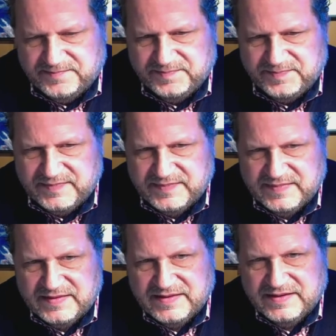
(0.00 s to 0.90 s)
Yeah.
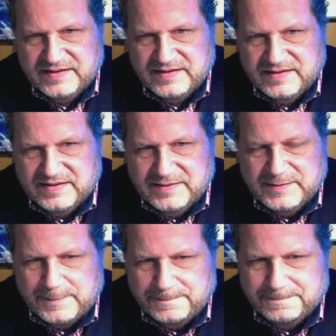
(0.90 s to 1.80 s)
So
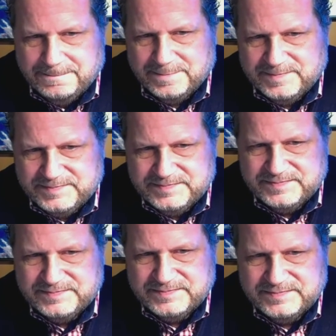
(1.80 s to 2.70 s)
if you're a normal
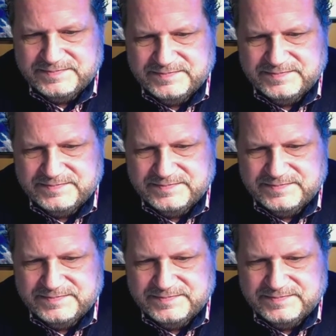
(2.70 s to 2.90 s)
company